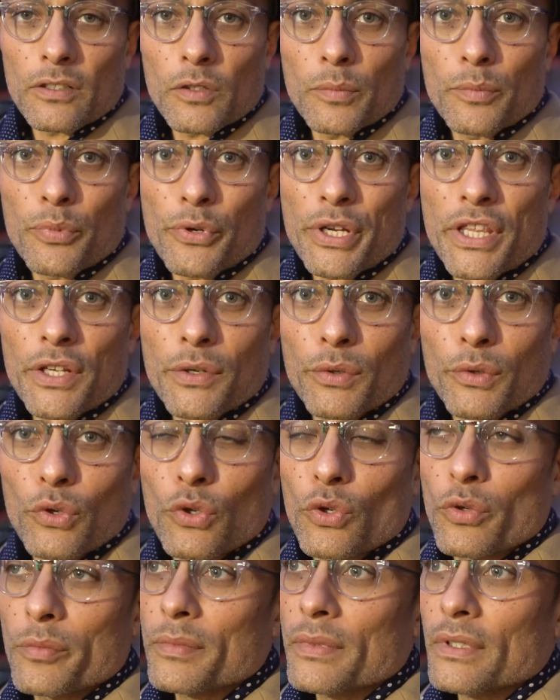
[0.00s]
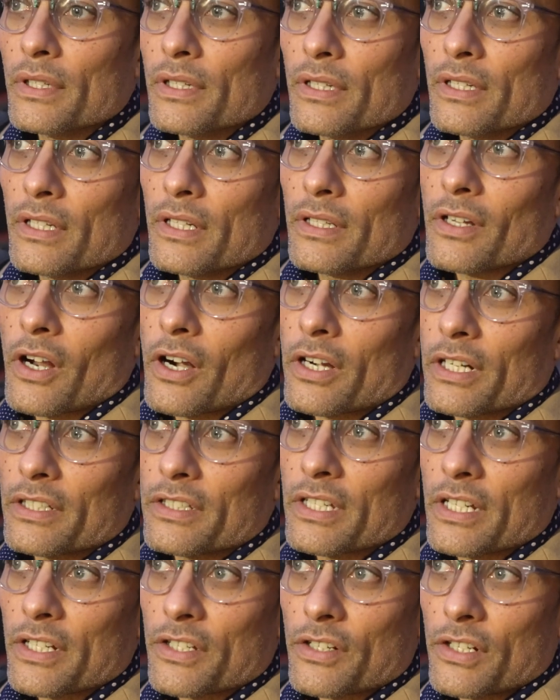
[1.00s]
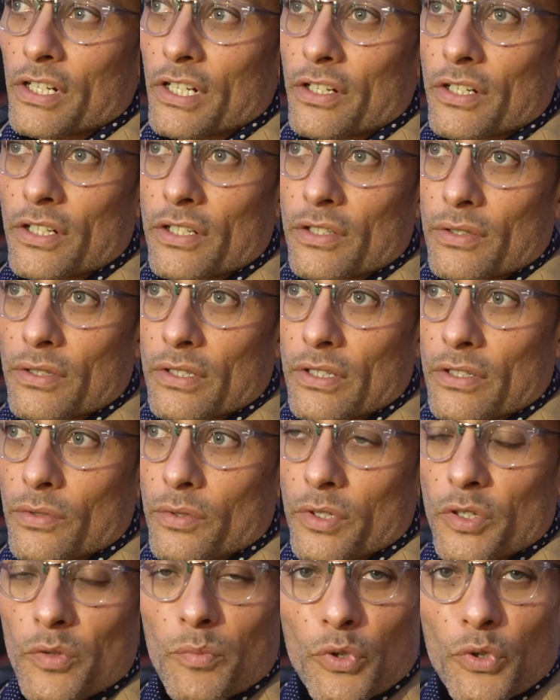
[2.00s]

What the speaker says: a little breathing room. The architecture here is really